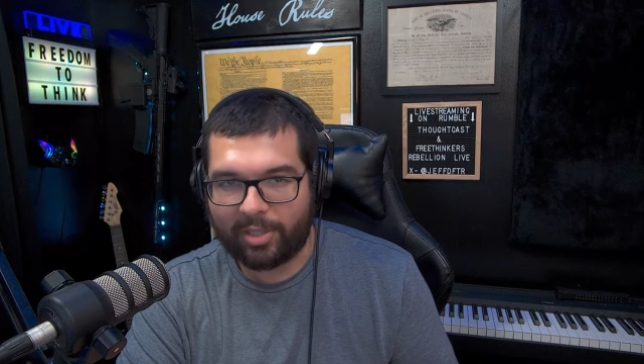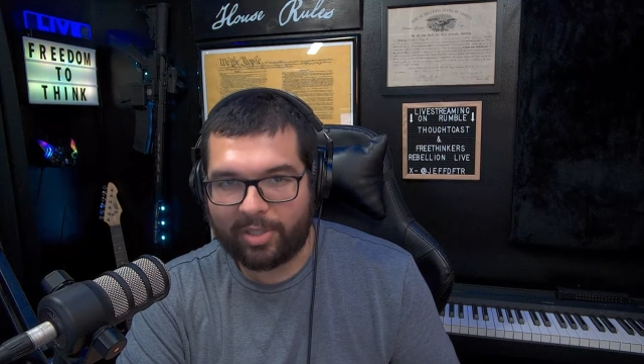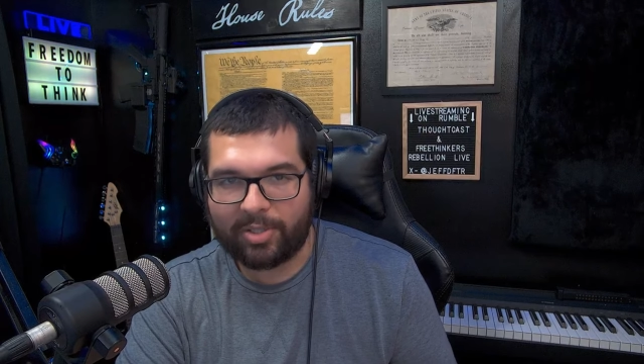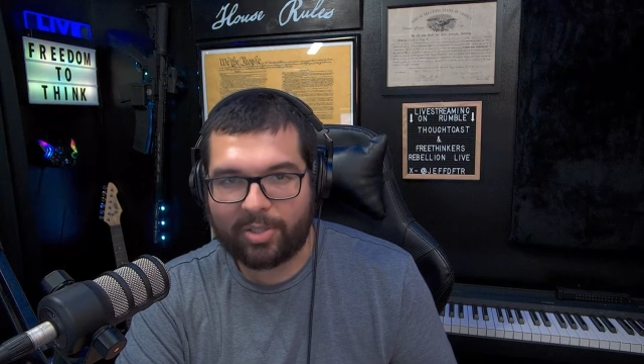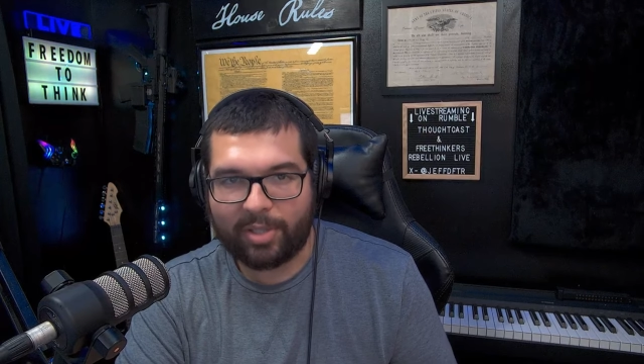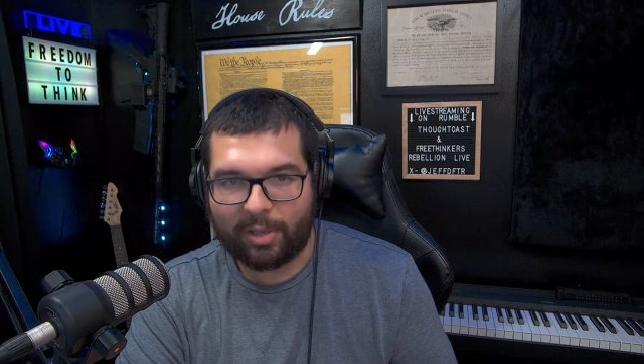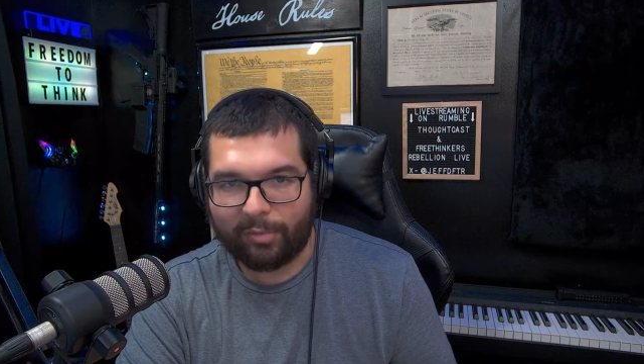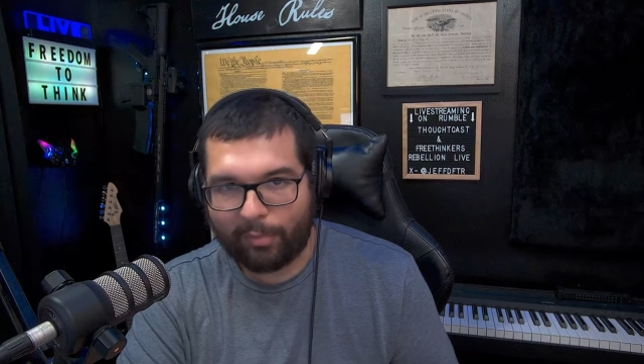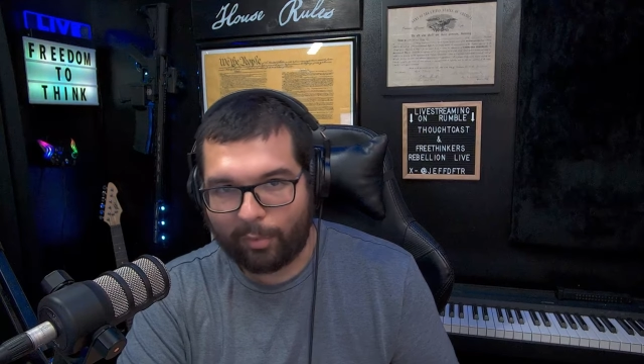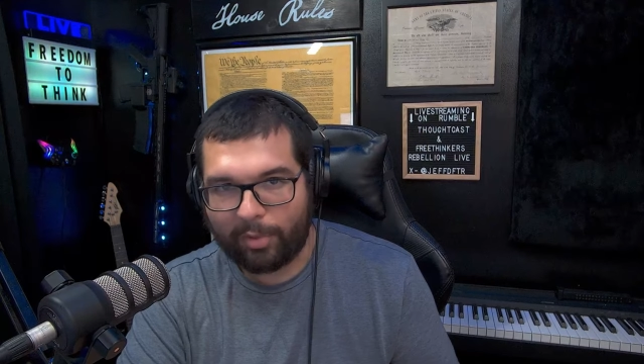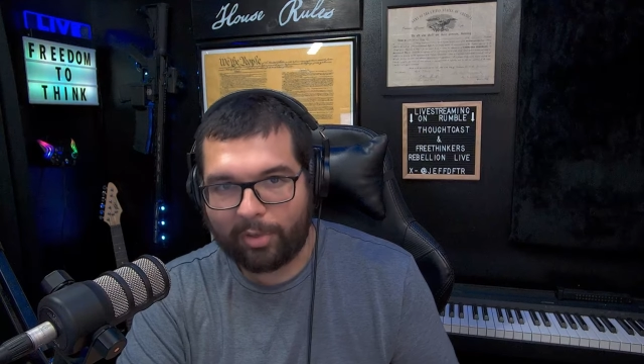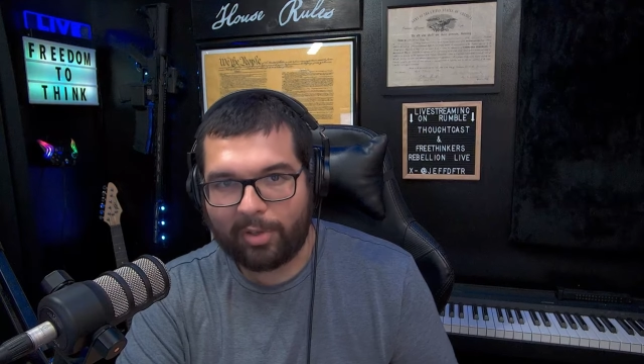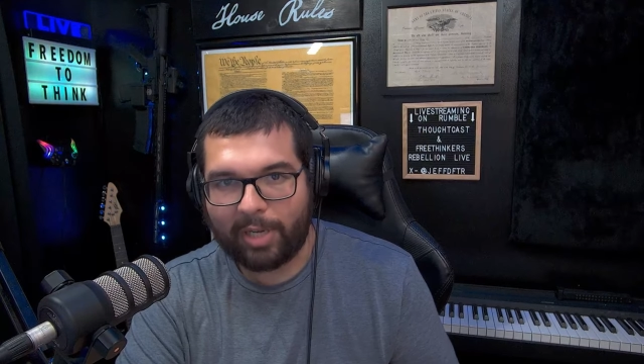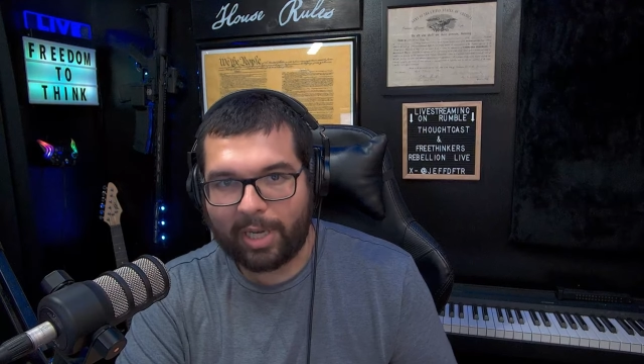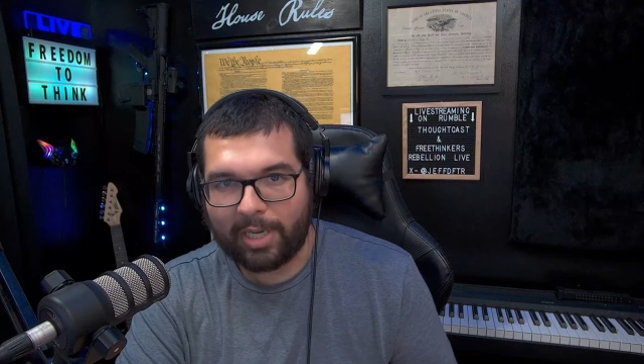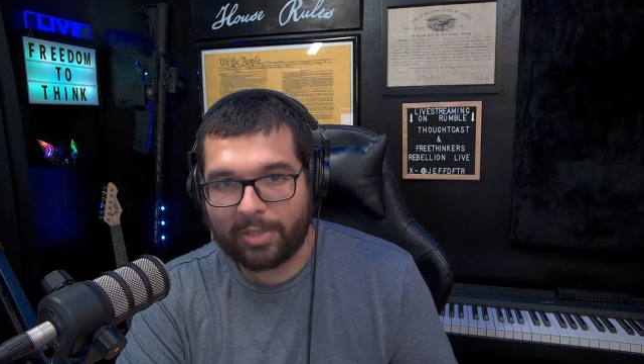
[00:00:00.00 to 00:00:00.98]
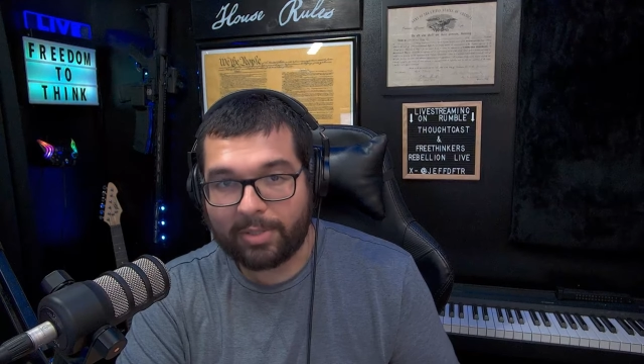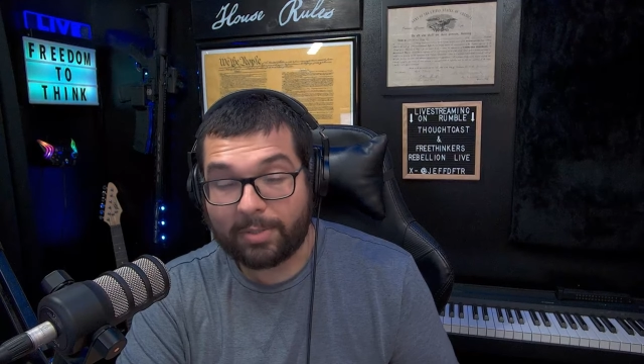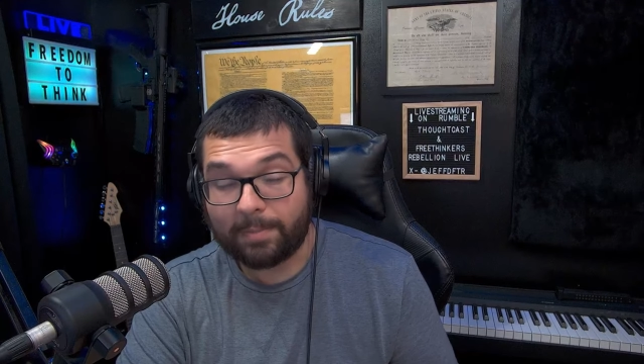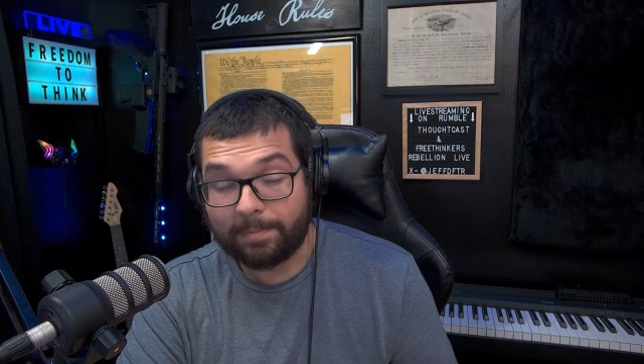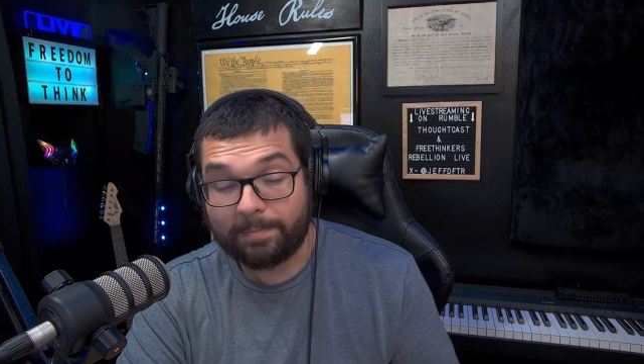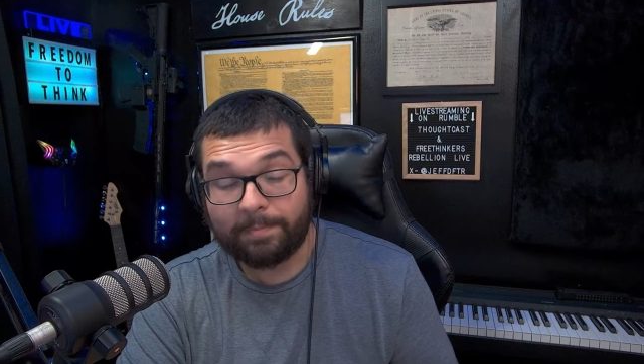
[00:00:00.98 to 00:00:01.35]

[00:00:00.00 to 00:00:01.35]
this stuff for you guys,